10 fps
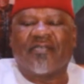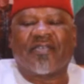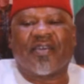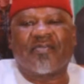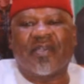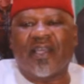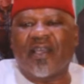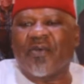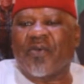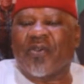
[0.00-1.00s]
From
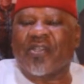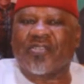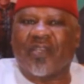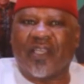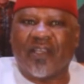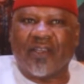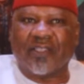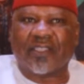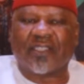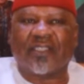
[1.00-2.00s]
there, we got to
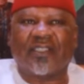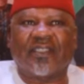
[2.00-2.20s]
Lagos.